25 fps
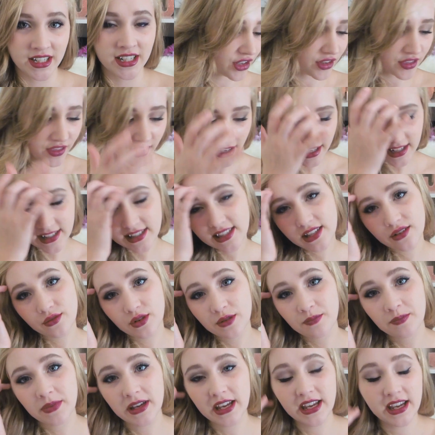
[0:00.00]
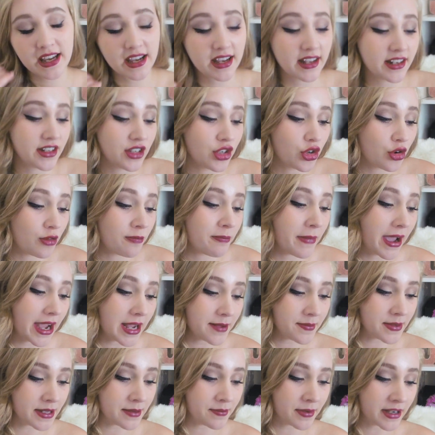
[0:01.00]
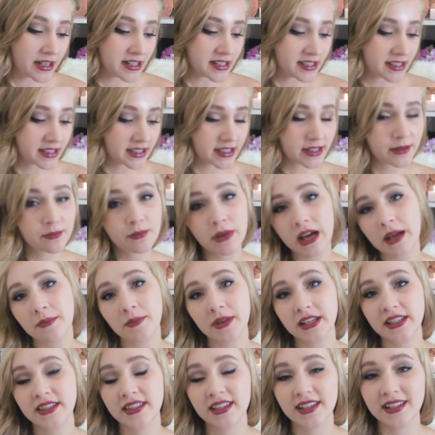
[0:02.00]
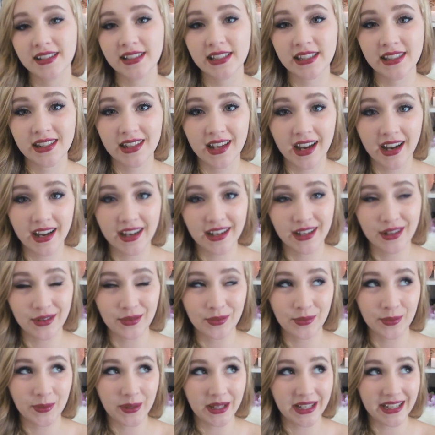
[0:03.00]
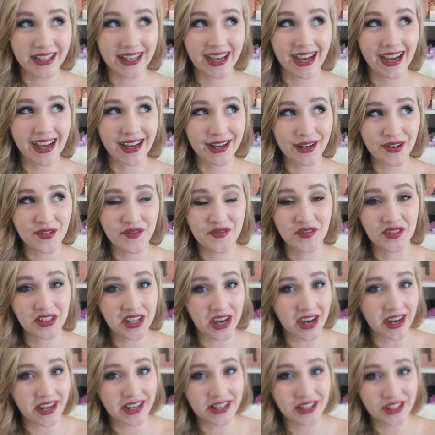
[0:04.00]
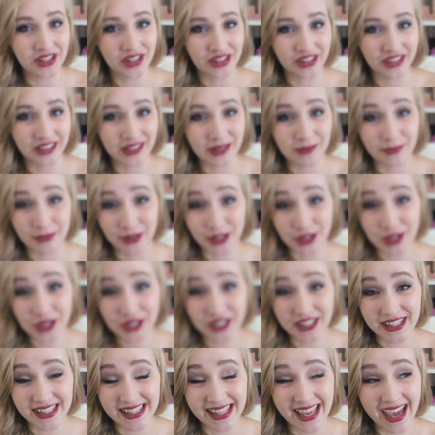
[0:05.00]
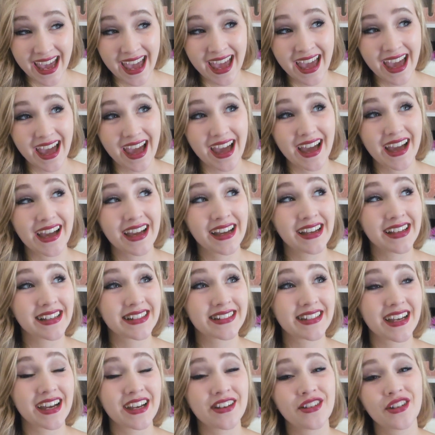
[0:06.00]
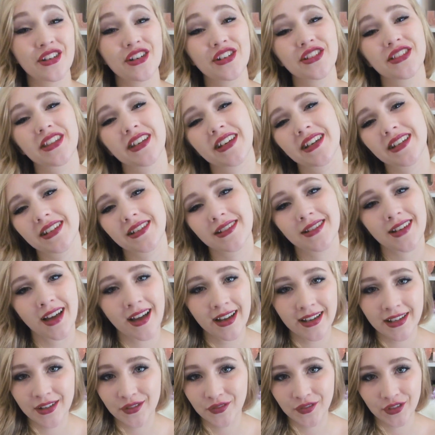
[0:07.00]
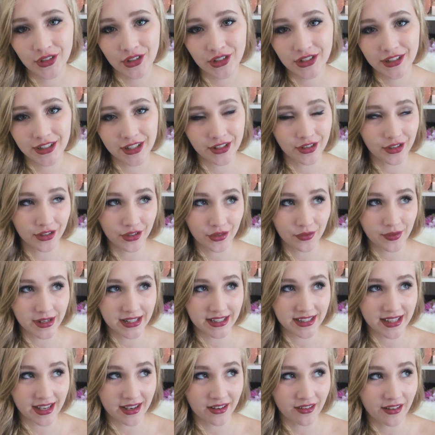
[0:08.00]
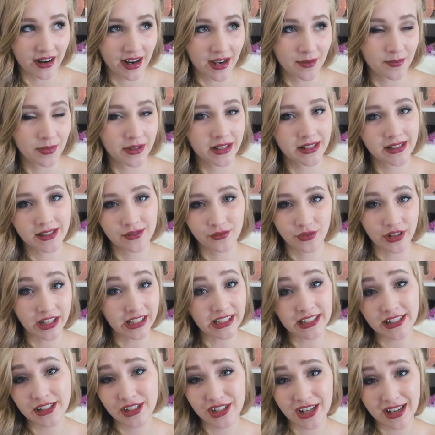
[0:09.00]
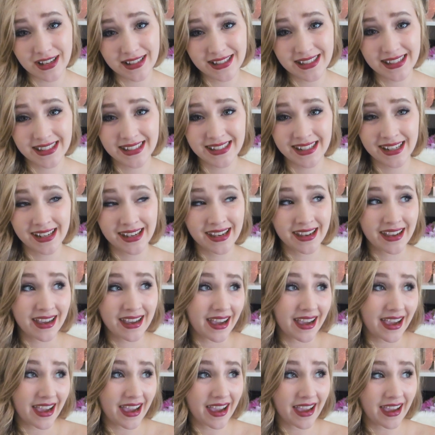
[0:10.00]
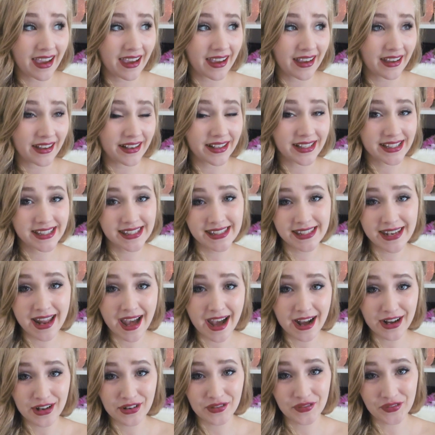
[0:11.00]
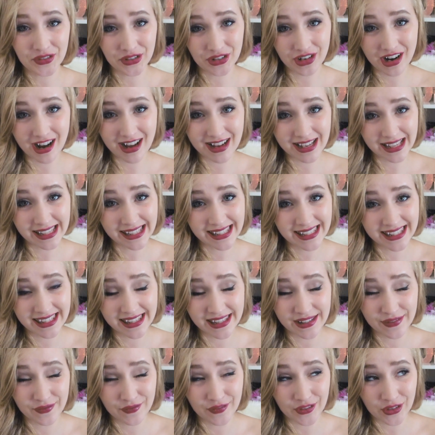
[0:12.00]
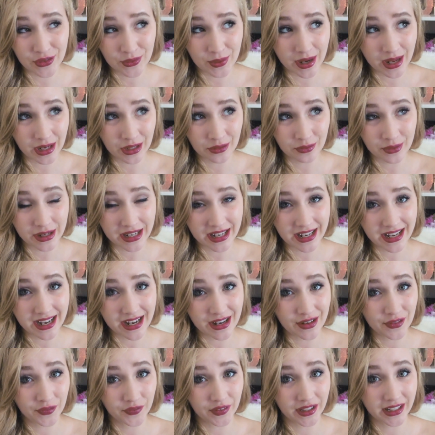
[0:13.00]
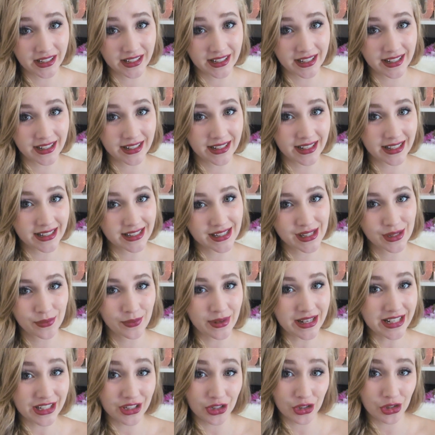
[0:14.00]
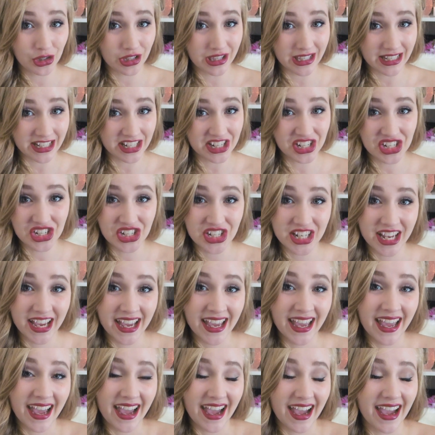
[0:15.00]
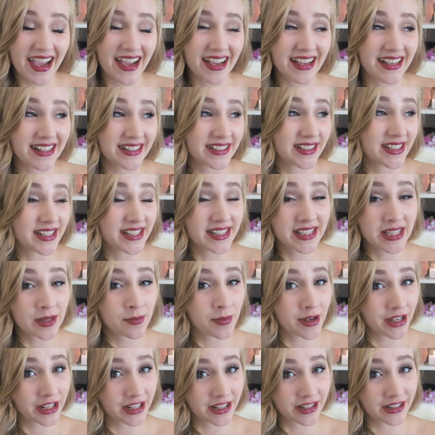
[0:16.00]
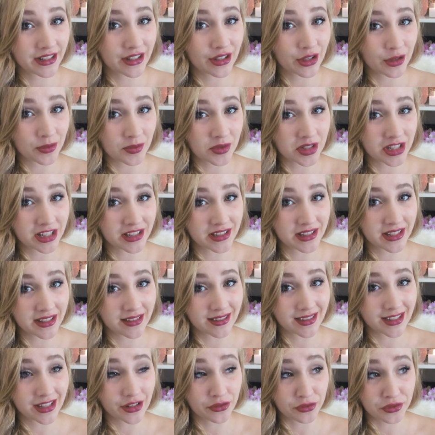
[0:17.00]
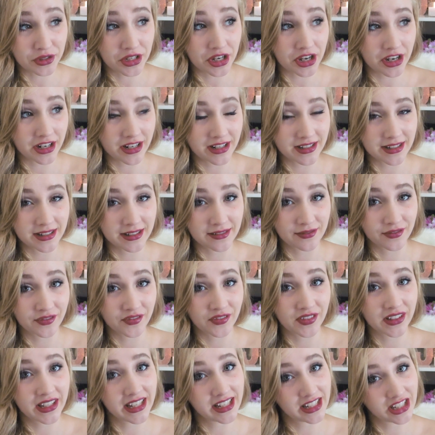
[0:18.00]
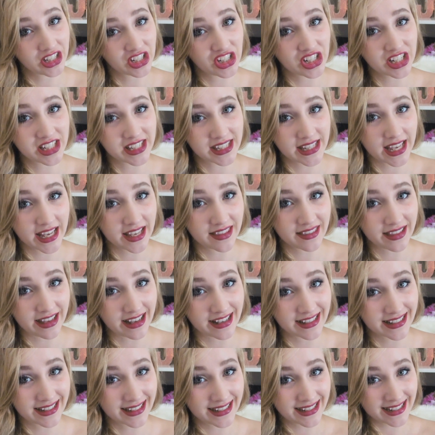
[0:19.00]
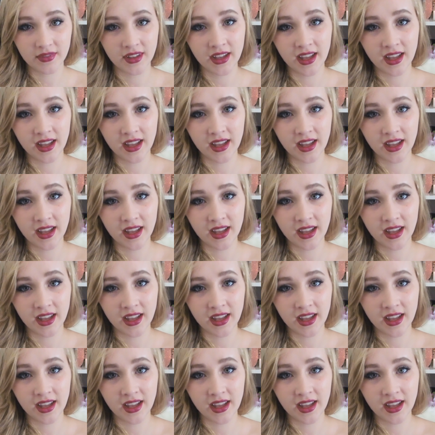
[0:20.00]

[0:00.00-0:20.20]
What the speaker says: So things that would be in your maybe basket might be things like, we have diet chocolate mousse. And I know that diet foods are not always that great, but it's really just a snack for us for when we are feeling sweet toothish. And it's a better option than the alternative, let's just say that.